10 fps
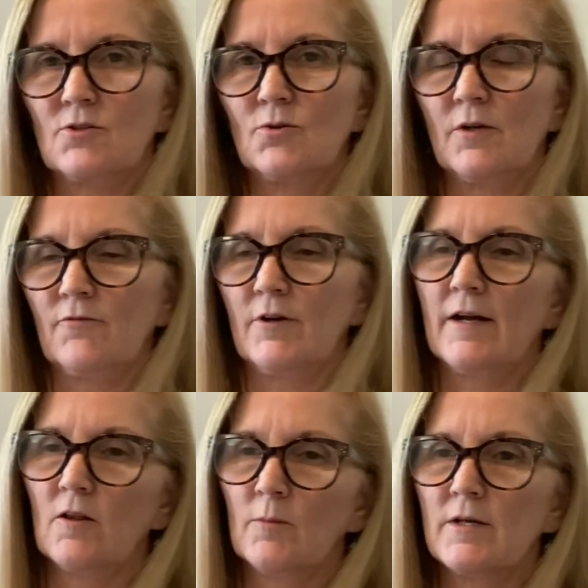Two different
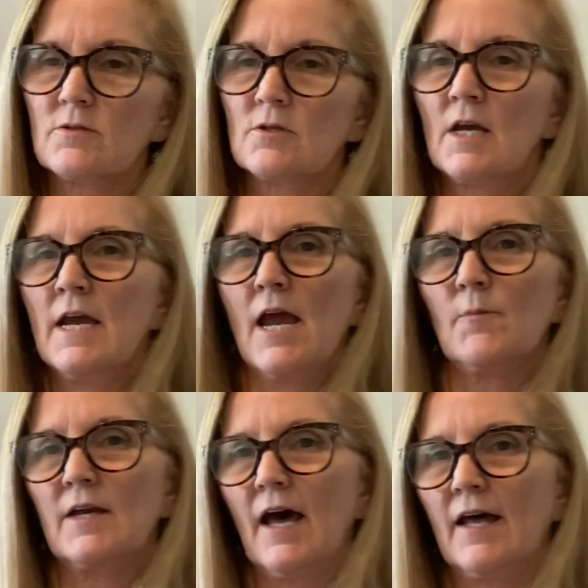elements, and
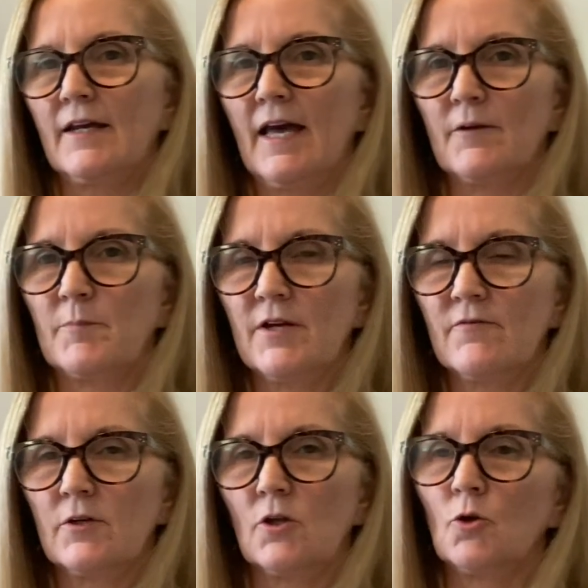we kind of got to
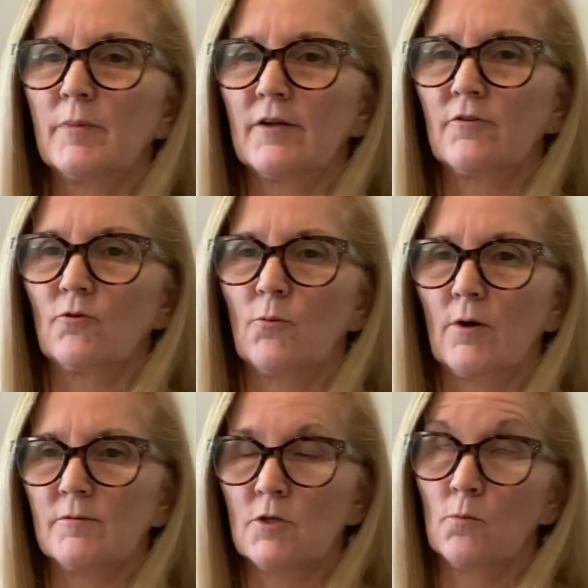pivot a little bit to
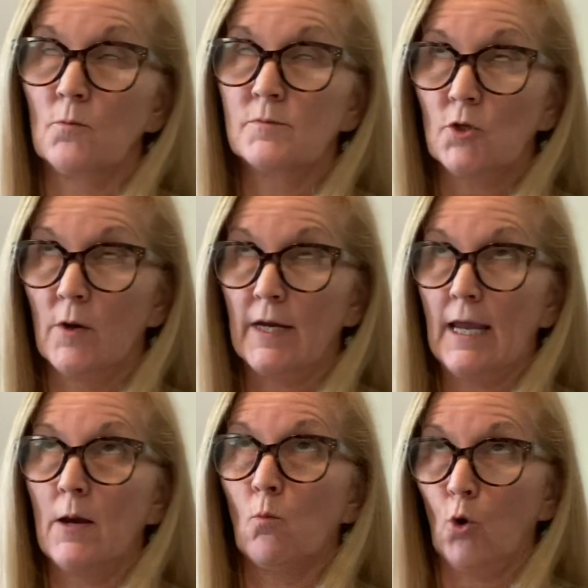work so it
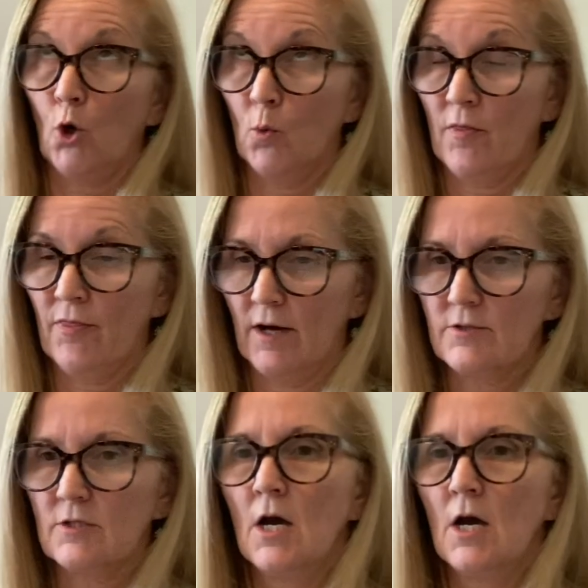can work with us.